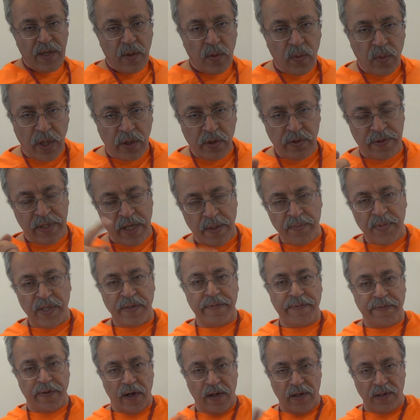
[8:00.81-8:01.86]
One of them being
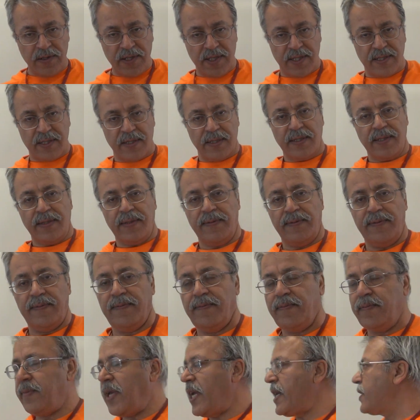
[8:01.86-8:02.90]
false,
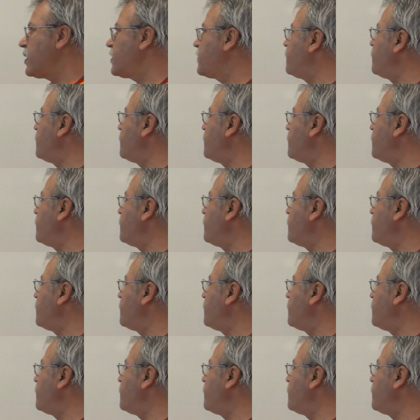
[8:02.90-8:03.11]
make it